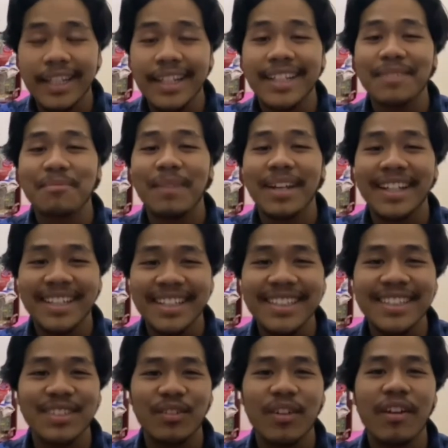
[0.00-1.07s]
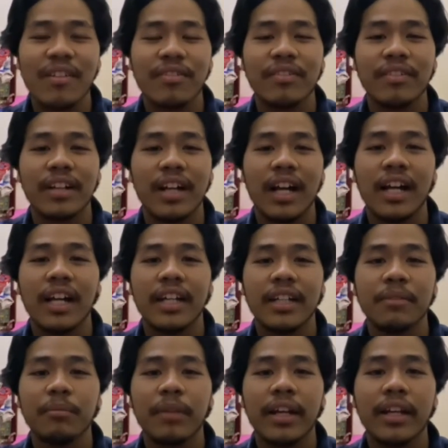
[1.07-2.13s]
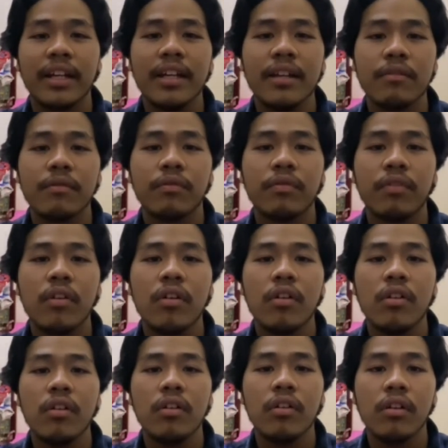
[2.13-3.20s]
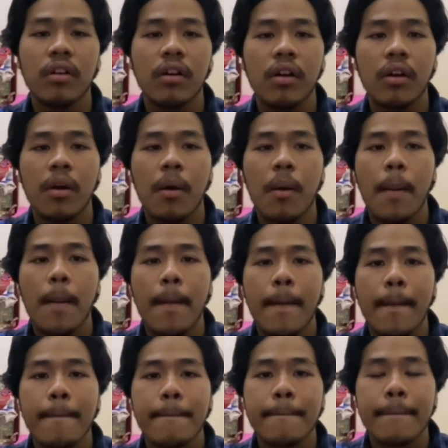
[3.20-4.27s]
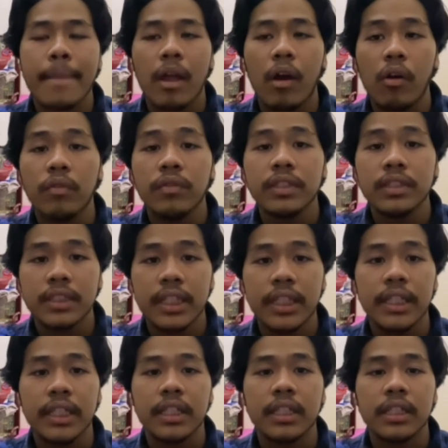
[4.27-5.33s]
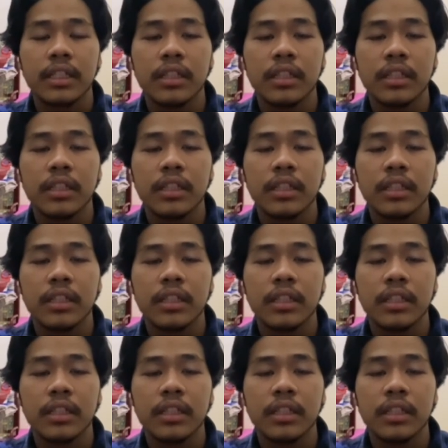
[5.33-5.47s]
minus 12 in bracket 4 over 3.